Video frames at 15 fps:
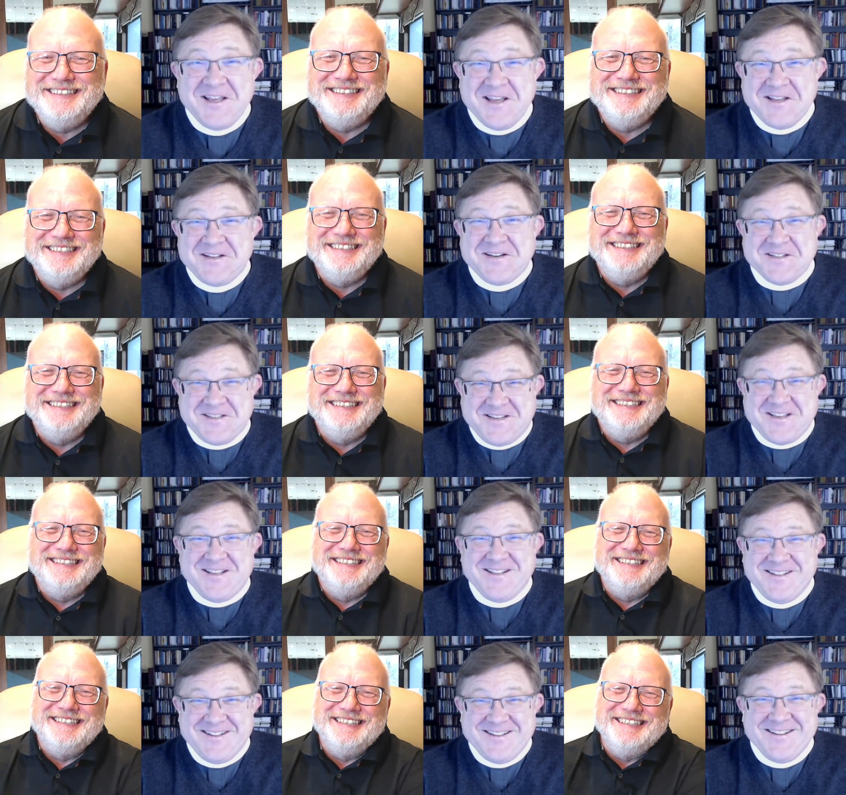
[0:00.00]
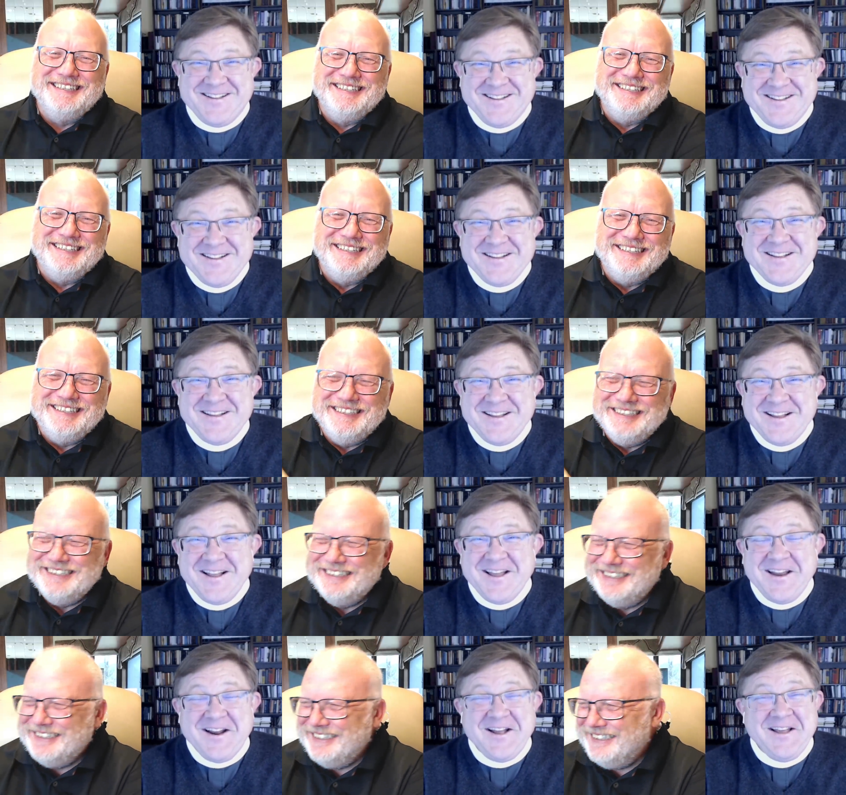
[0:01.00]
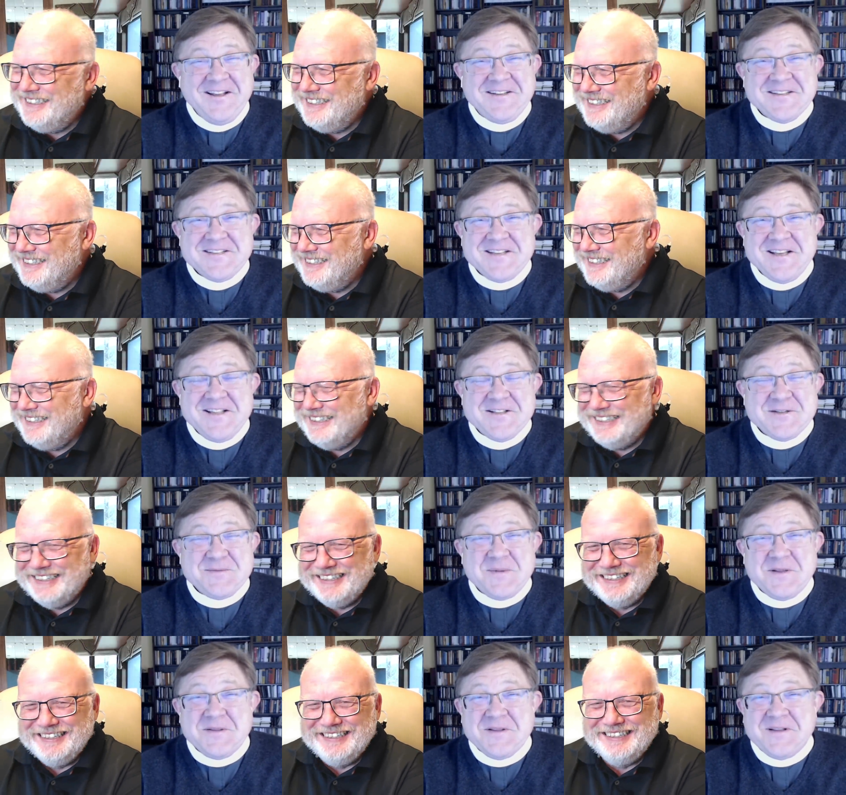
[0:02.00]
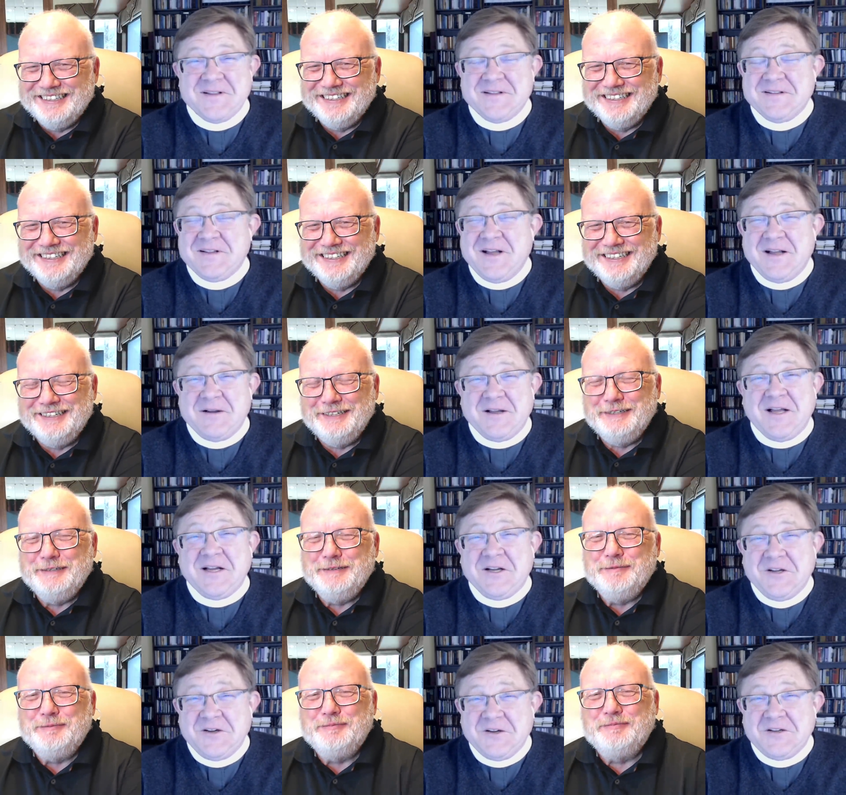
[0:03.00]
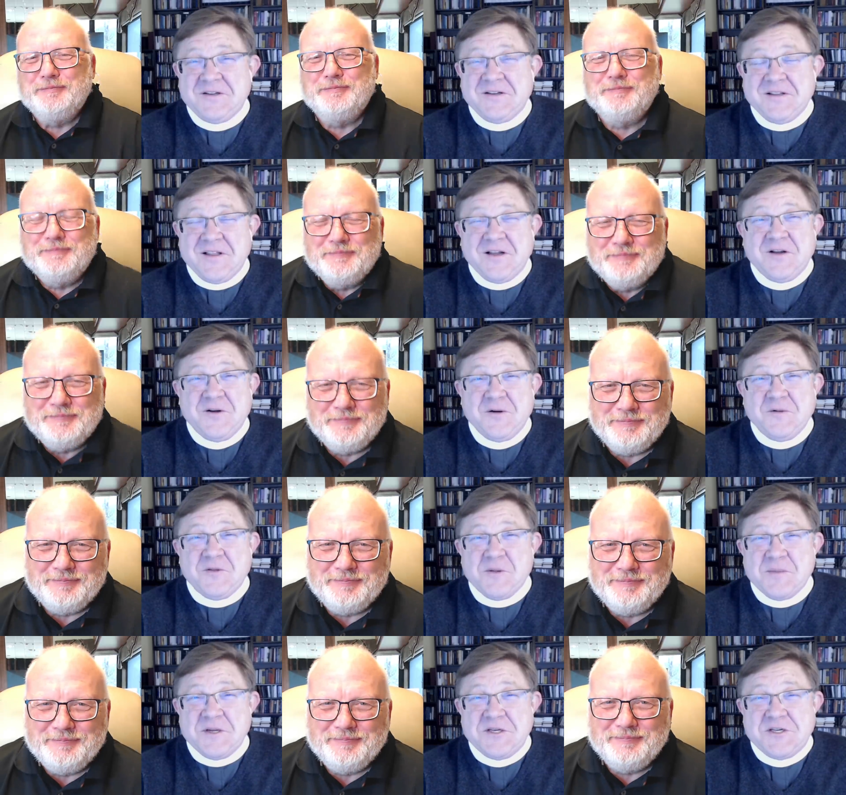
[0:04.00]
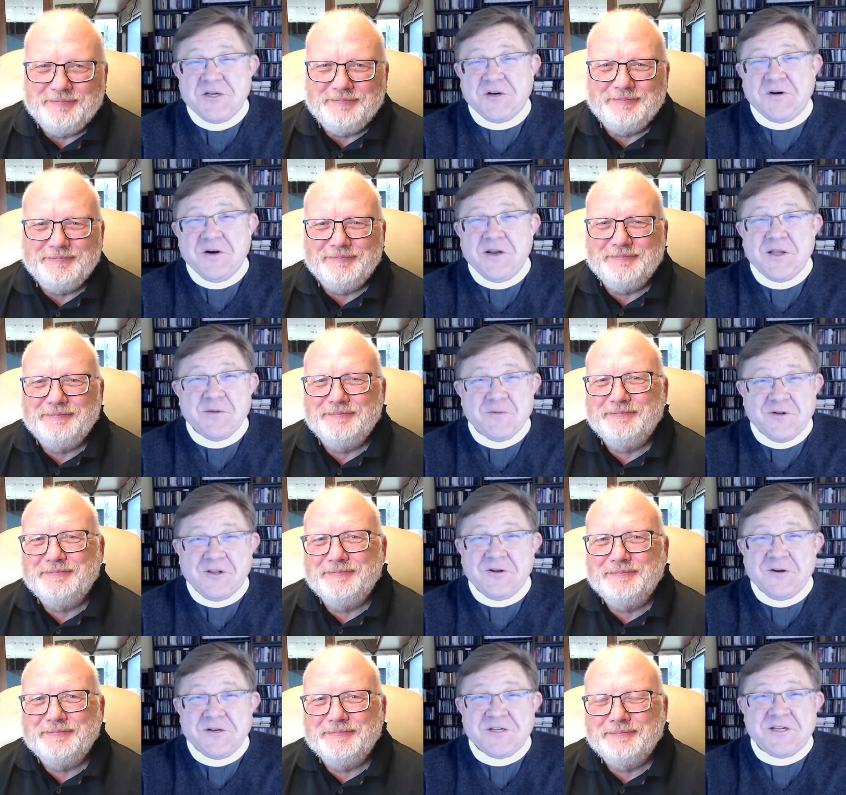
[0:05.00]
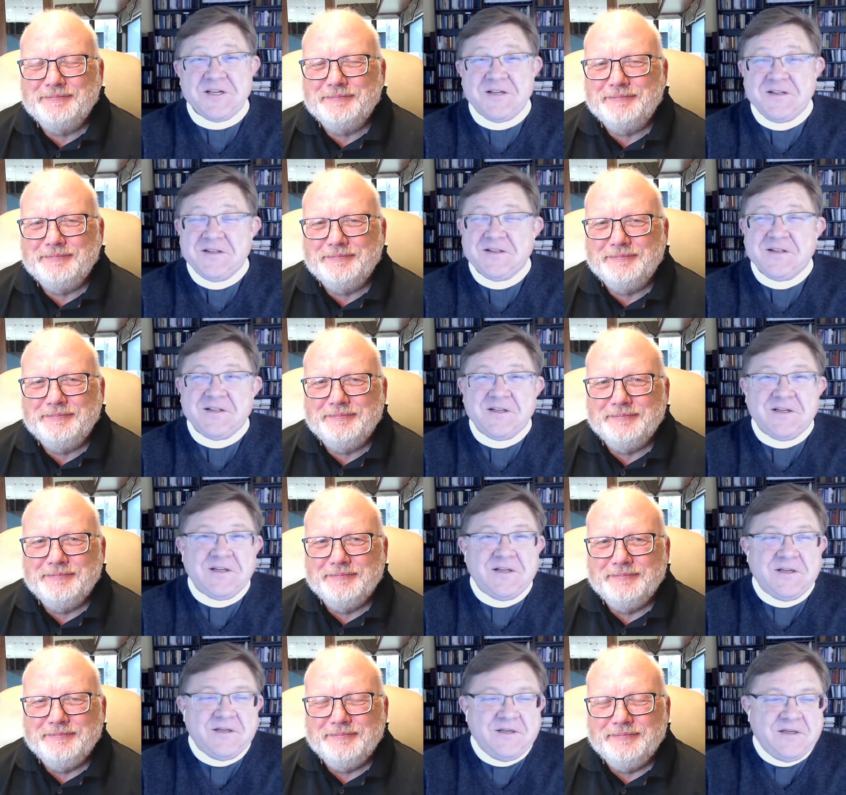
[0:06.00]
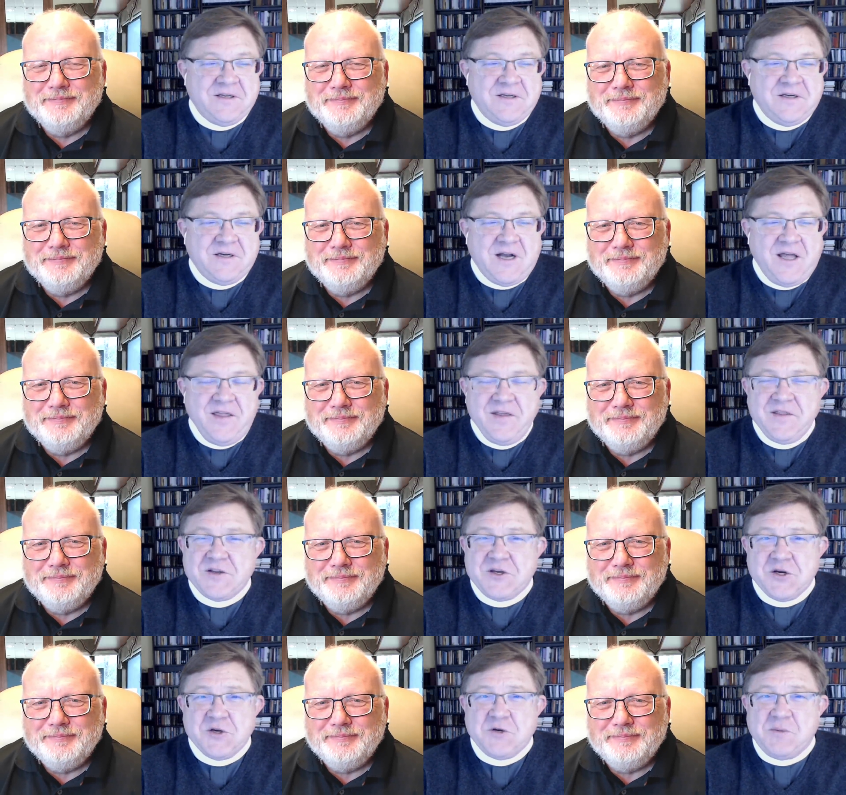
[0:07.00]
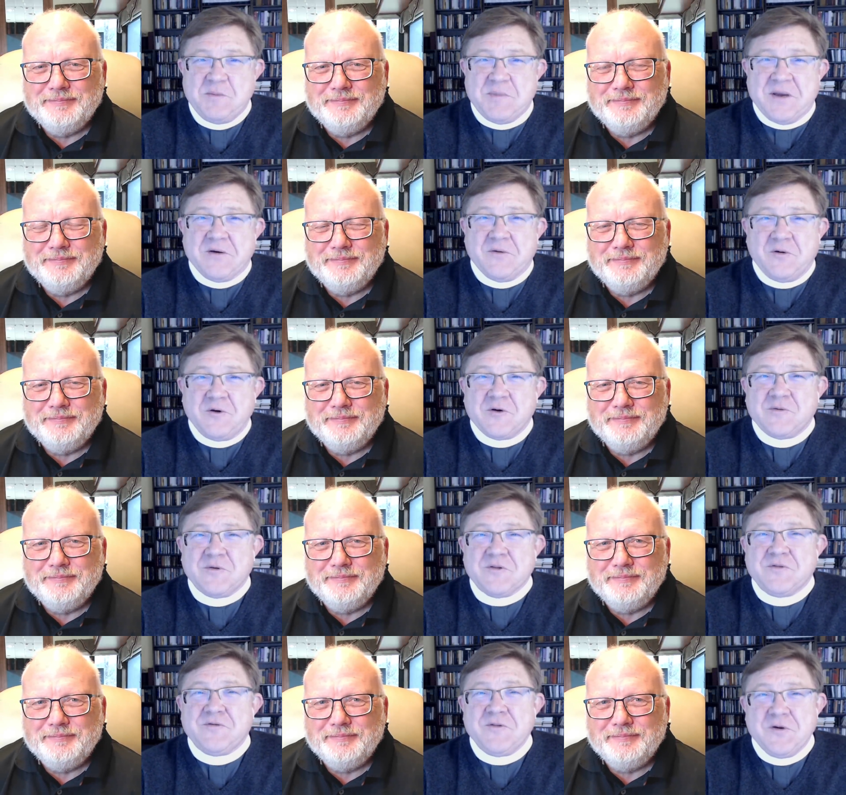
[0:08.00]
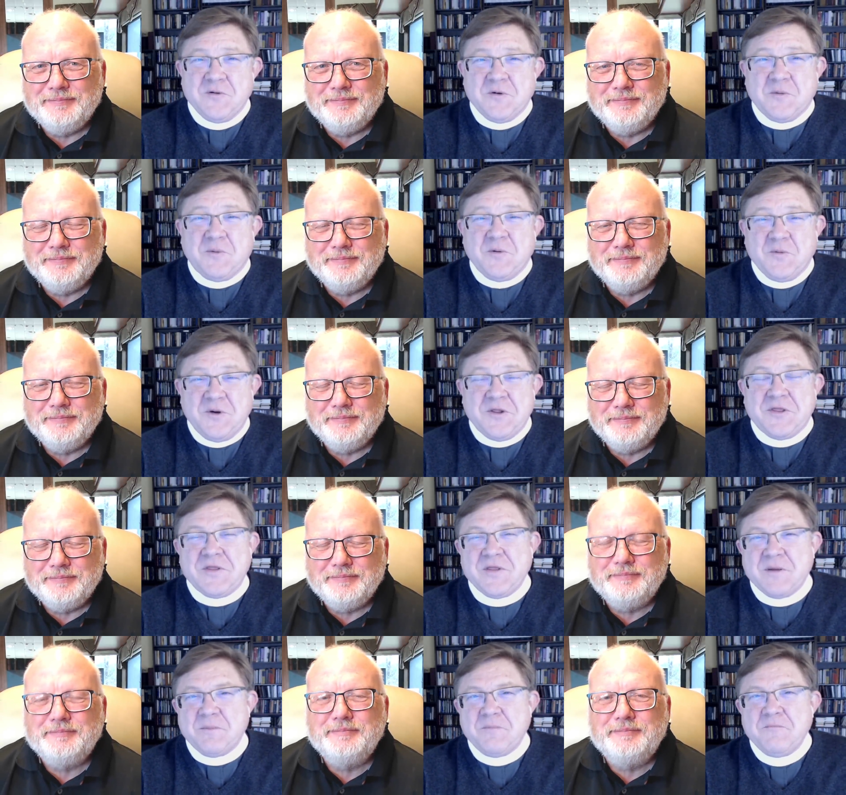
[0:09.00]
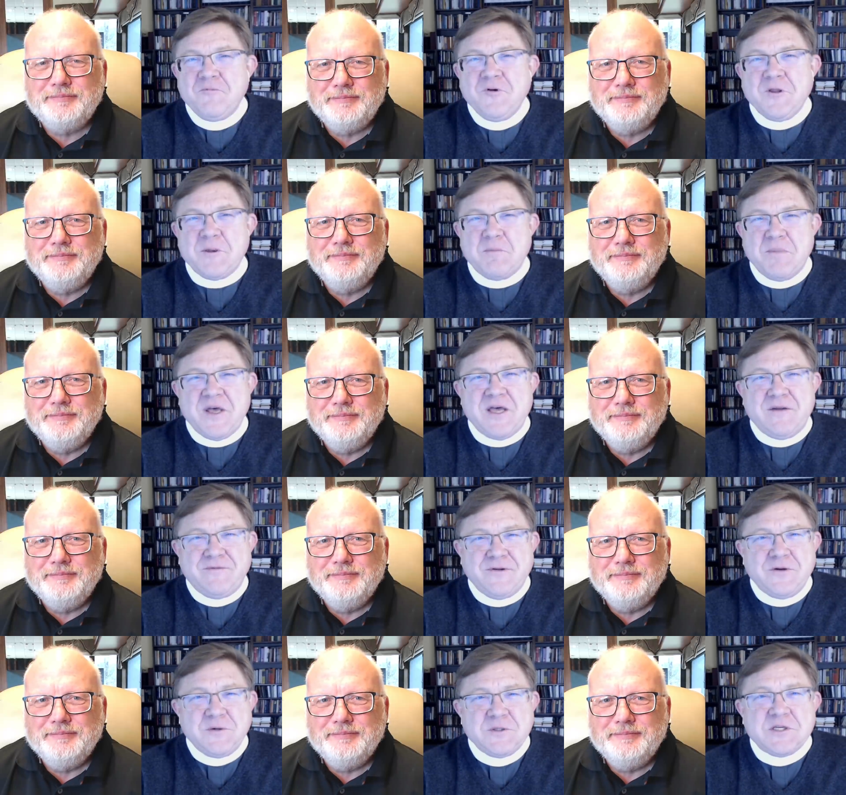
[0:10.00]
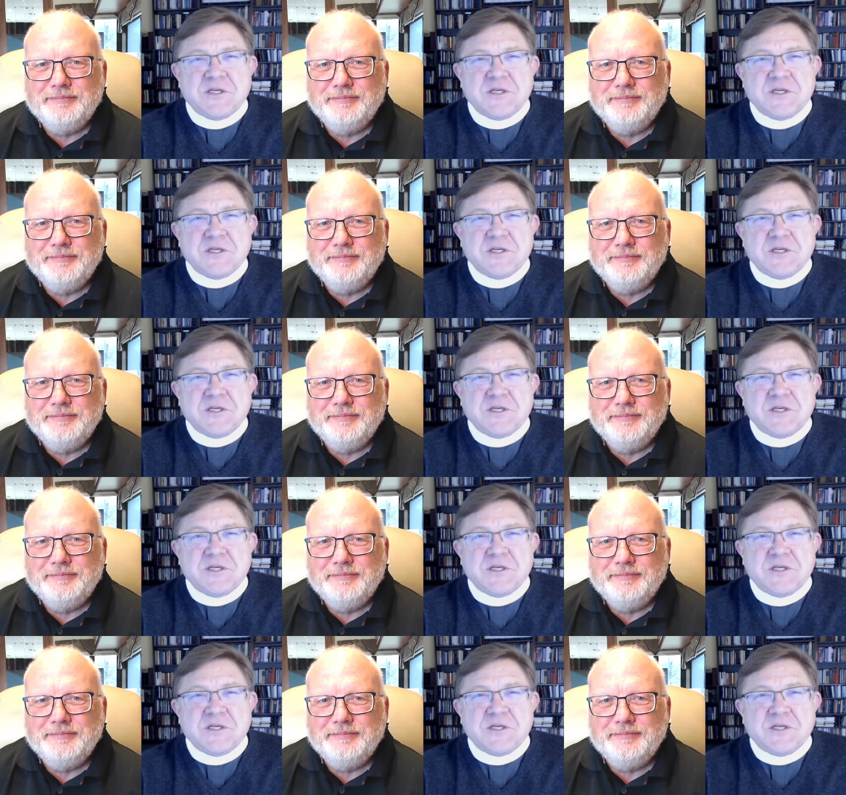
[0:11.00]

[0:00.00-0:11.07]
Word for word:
Speaker 1: ages. And I hate to say this, but the majority of clergy, I think the church would be better off with a really bad flu